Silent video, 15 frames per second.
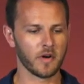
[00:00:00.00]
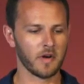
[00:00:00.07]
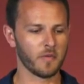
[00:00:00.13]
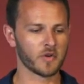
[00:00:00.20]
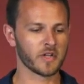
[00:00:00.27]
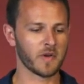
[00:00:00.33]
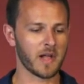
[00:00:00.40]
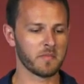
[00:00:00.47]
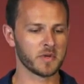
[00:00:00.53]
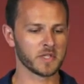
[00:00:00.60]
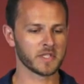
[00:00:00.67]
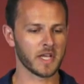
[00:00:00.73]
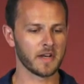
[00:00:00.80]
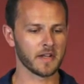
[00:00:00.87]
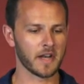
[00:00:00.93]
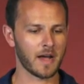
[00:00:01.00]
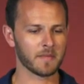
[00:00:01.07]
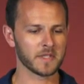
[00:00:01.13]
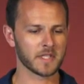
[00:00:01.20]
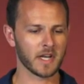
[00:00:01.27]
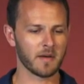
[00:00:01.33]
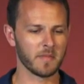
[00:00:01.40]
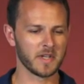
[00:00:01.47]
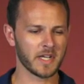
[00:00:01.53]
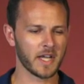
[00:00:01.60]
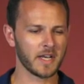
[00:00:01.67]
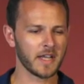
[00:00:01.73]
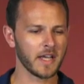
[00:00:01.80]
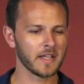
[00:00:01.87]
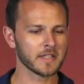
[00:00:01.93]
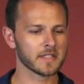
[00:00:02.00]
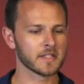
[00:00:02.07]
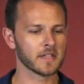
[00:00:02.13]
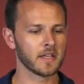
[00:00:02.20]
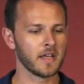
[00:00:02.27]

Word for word: which I present in Amsterdam in 10 days,